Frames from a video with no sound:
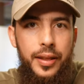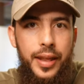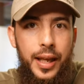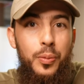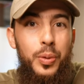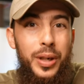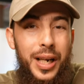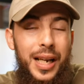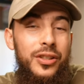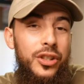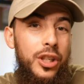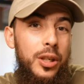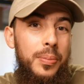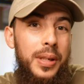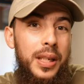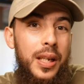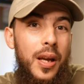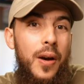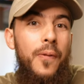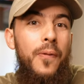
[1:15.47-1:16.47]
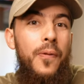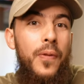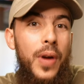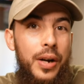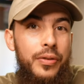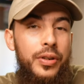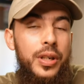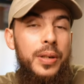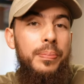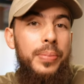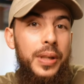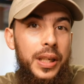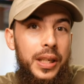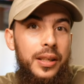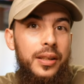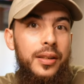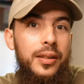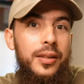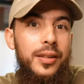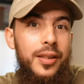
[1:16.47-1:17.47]
they would actually be a very
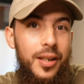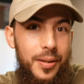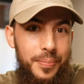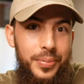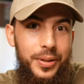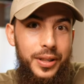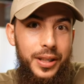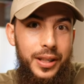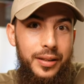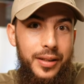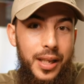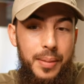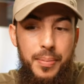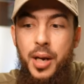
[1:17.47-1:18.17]
big company.